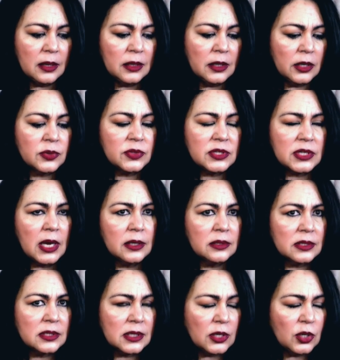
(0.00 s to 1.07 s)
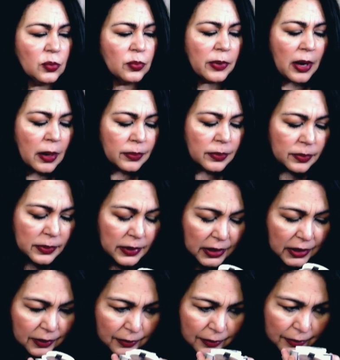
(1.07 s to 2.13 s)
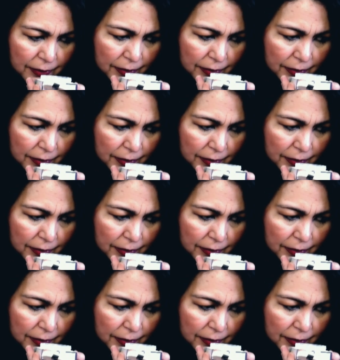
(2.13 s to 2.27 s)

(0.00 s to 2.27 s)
you know, scents, then you probably